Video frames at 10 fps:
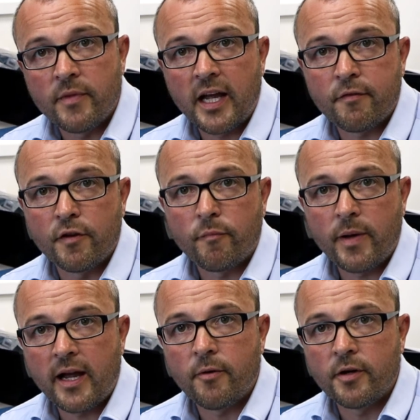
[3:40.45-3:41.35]
have enough
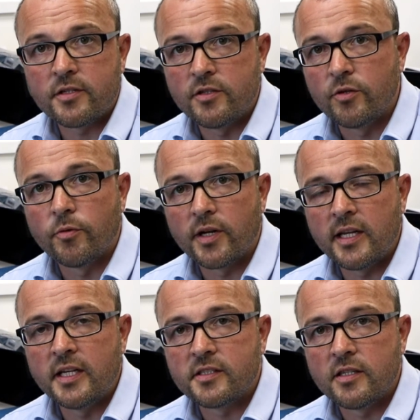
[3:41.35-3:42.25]
power to do what it
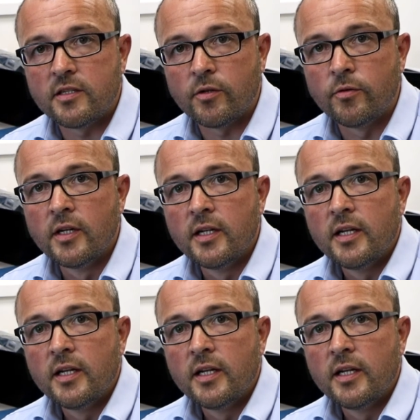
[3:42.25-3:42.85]
needs to do,